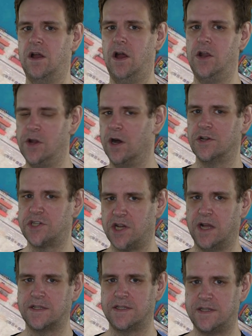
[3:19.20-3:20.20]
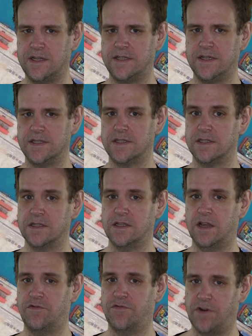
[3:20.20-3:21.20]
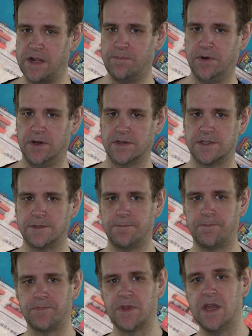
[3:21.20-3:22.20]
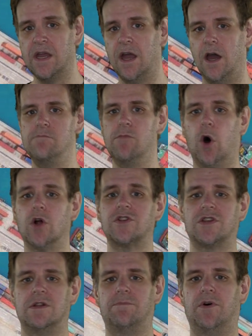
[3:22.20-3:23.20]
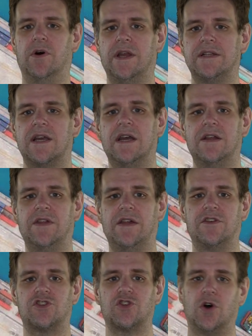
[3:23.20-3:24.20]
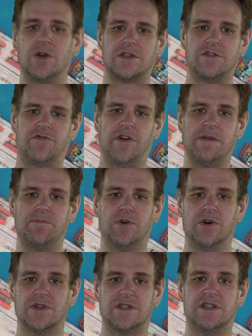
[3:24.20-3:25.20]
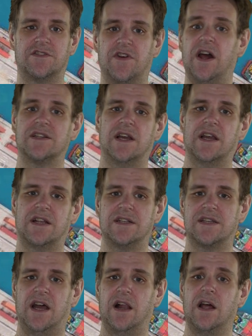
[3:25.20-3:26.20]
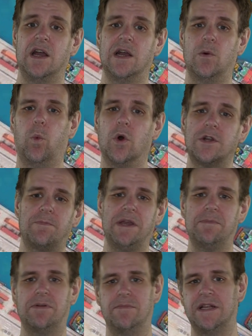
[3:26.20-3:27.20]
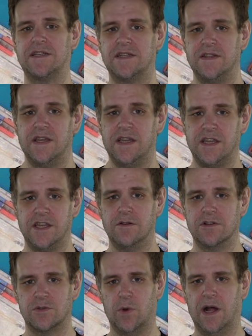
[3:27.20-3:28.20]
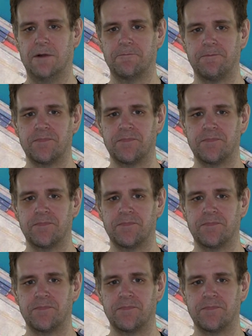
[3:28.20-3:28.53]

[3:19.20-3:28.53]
are not charter cities, they're free ports. And more to the point, they're the sorts of free ports that, as far as I can tell, would be permitted in the EU as well.